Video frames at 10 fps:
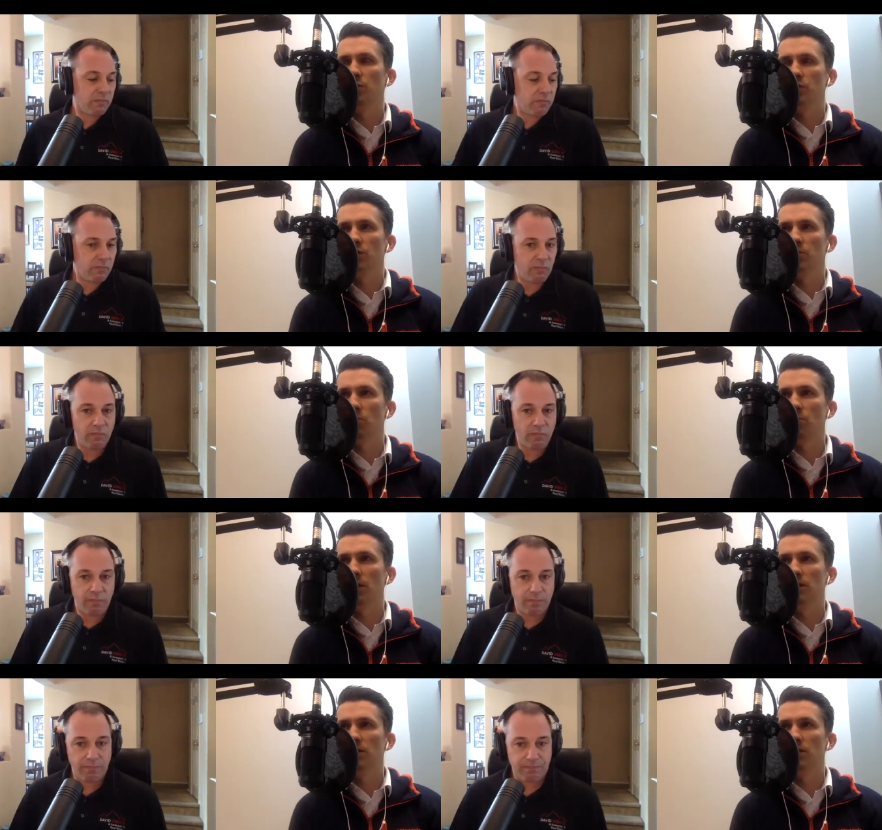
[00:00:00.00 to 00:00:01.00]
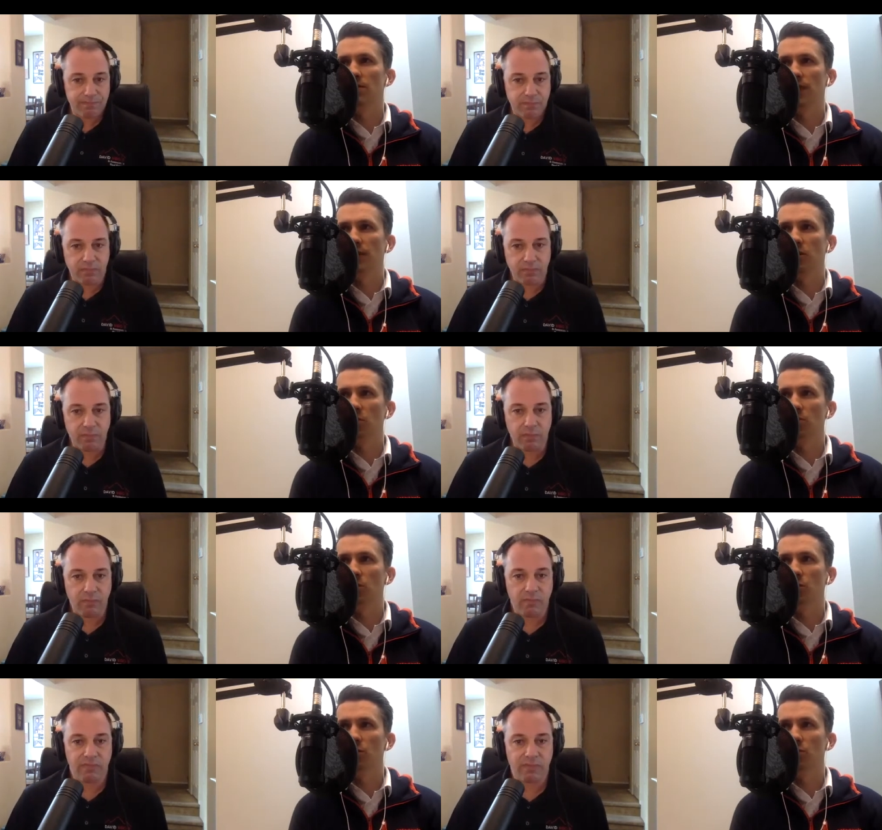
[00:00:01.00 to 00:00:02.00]
Speaker 1: first-time home buyers find homes, or
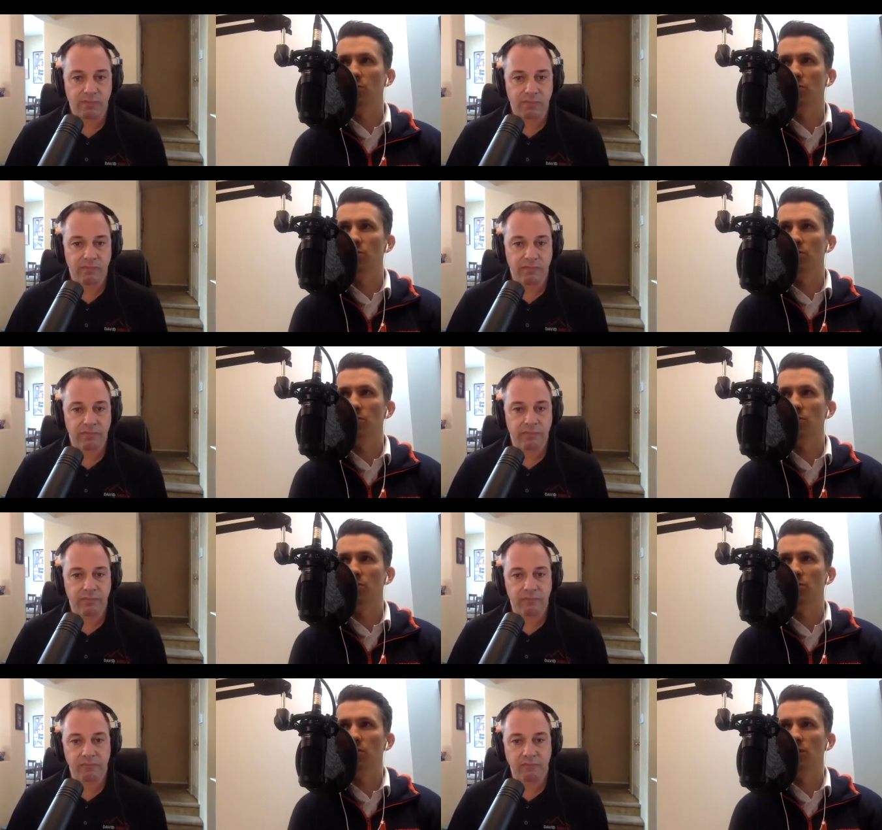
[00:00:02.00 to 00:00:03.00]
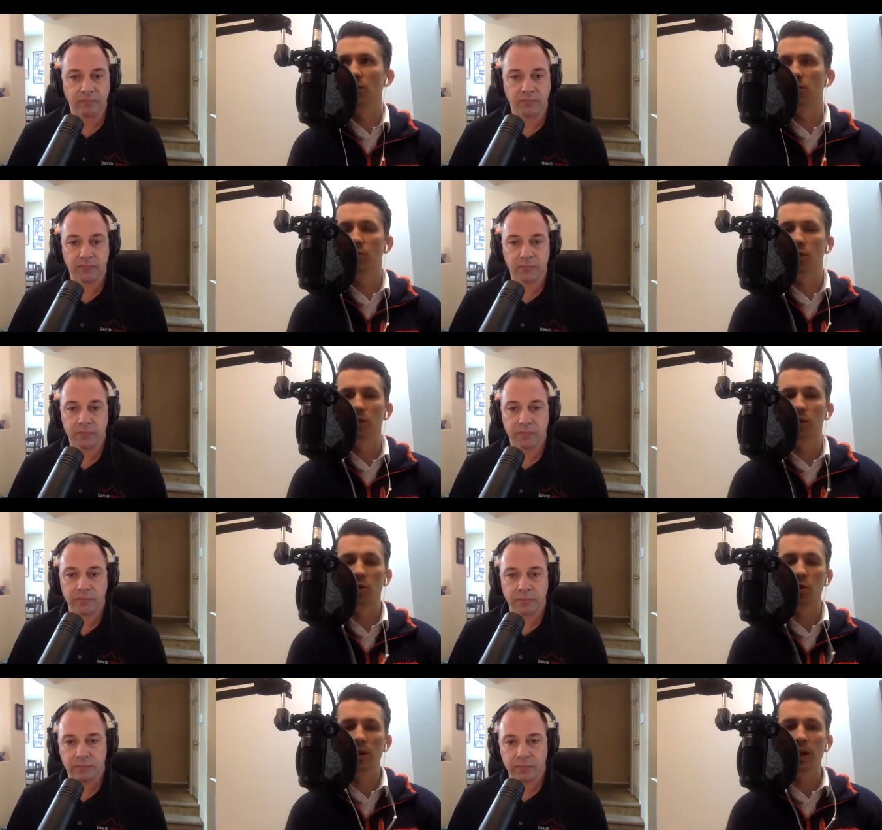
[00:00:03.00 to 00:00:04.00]
are you focused
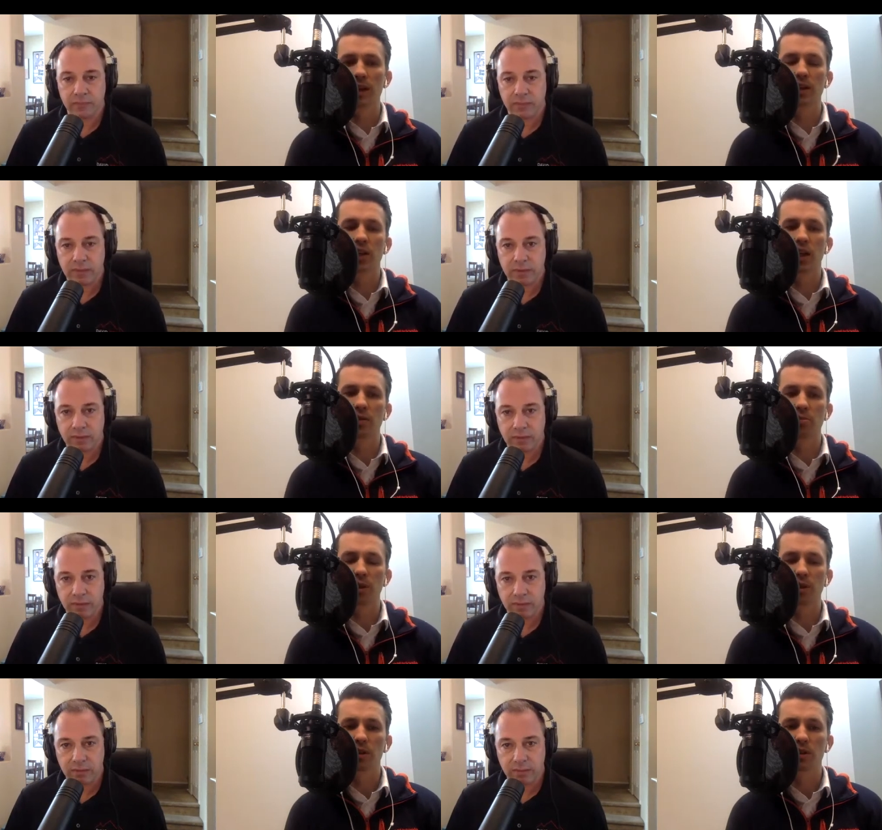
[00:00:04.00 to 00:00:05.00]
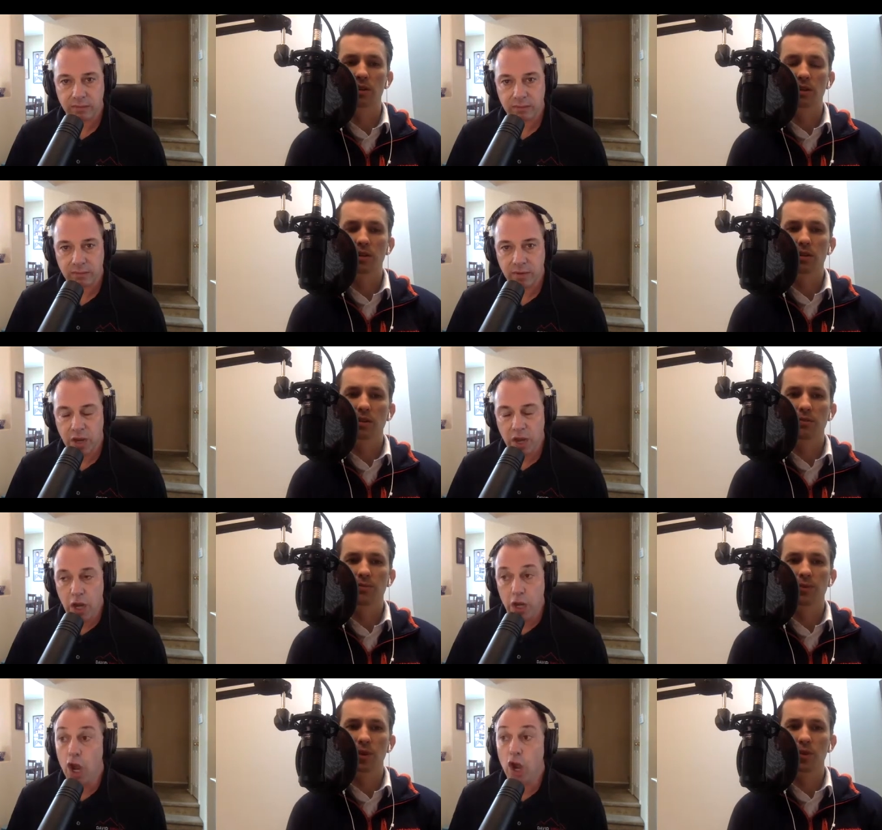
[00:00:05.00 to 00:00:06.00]
solely on the education piece?
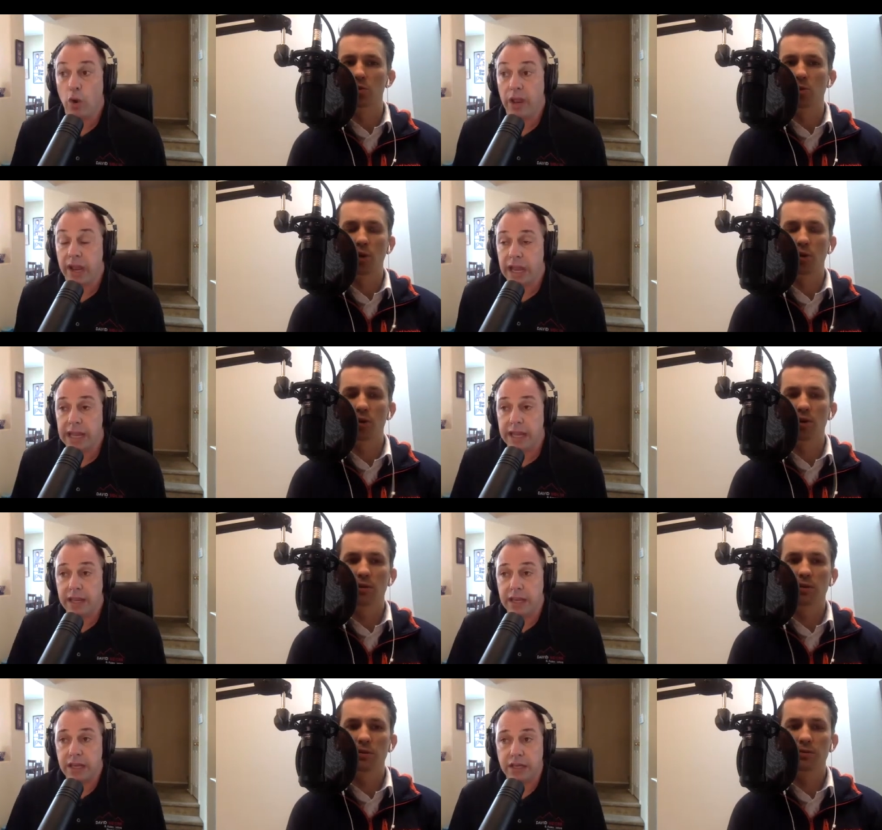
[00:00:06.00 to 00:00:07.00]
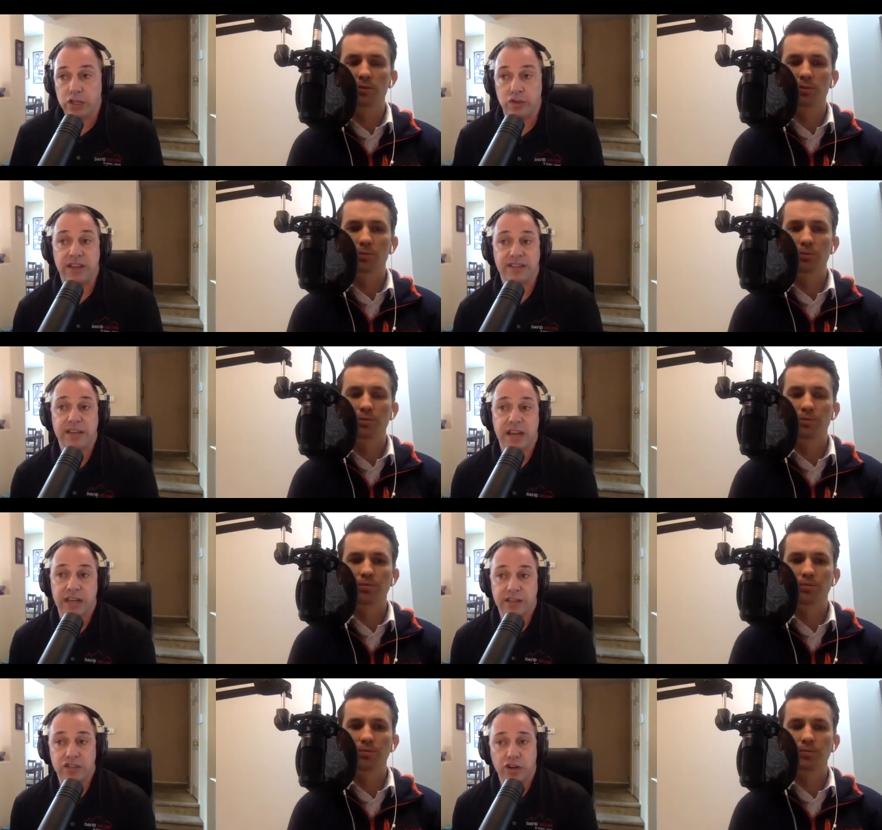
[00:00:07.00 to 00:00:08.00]
Speaker 2: No. You both?
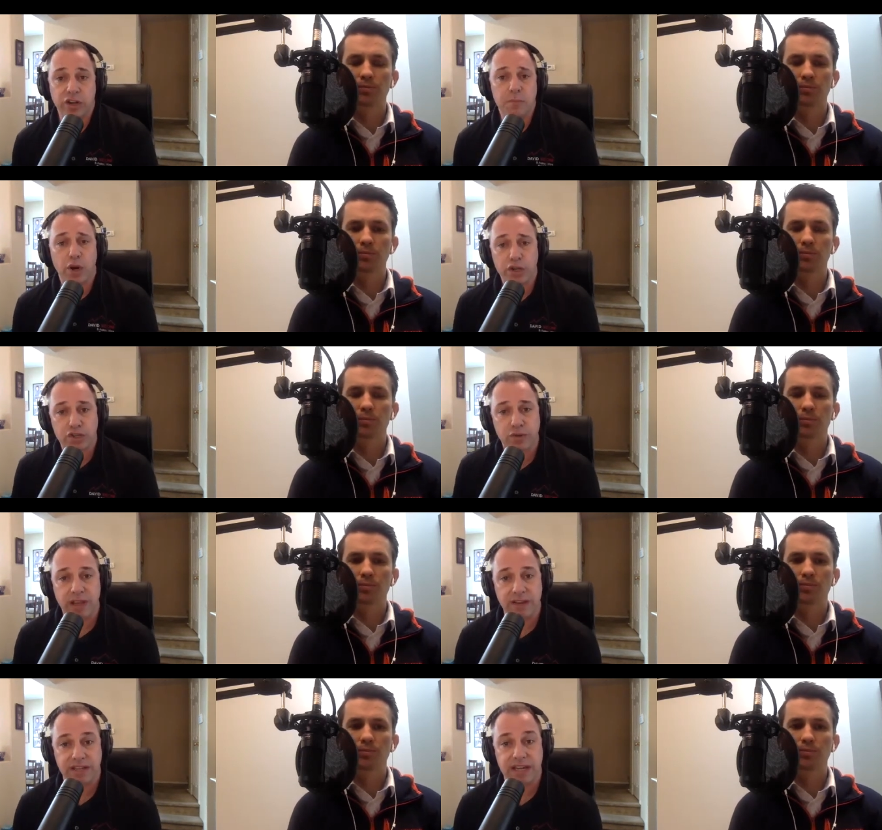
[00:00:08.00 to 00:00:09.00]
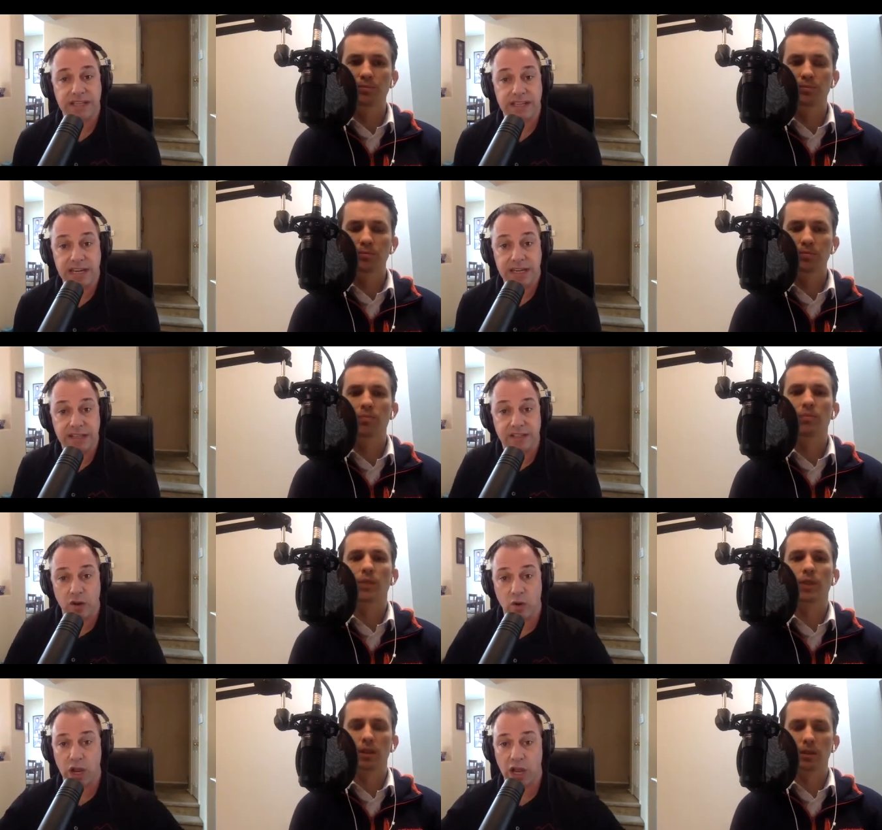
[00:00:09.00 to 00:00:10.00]
It started in March 2019, and
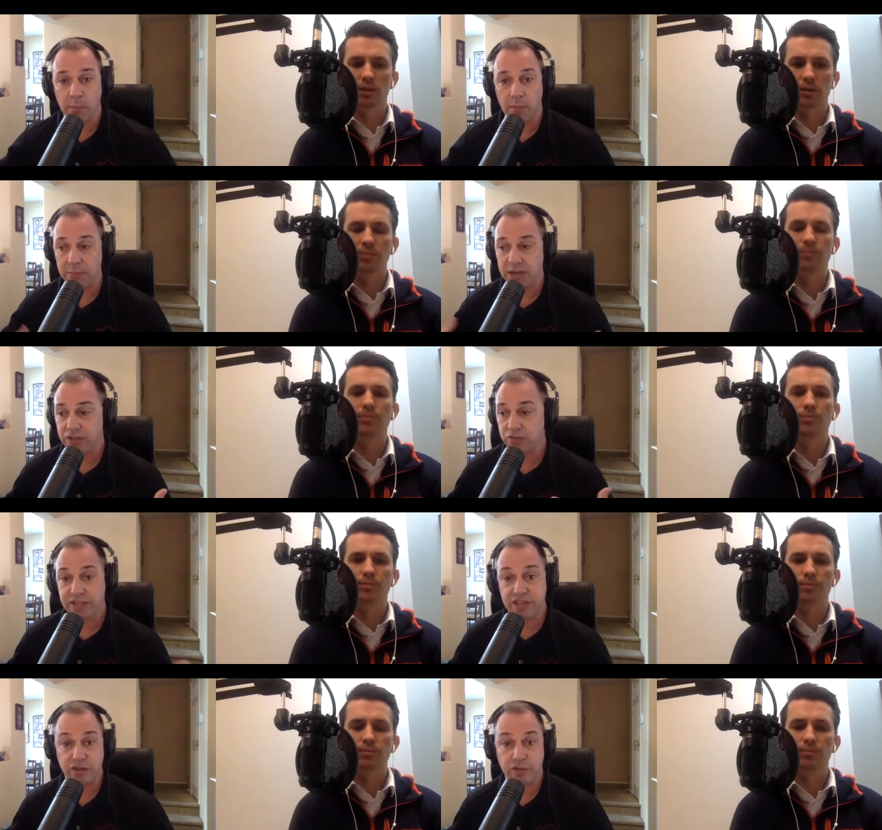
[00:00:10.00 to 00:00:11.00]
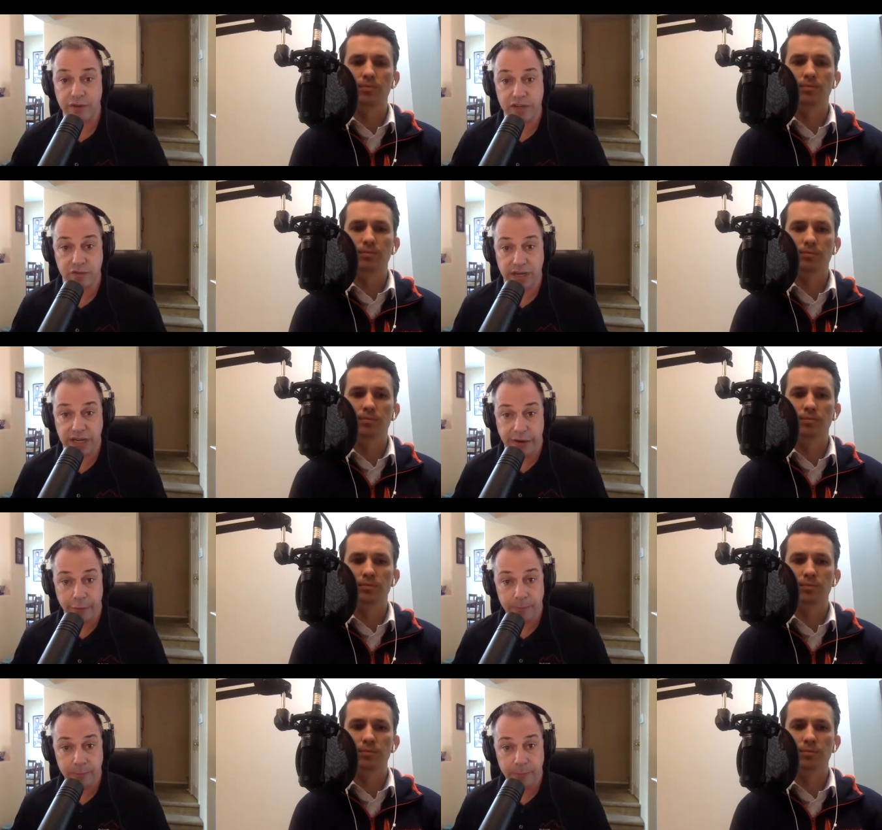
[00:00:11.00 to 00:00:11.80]
so I'm in a transitional phase right now.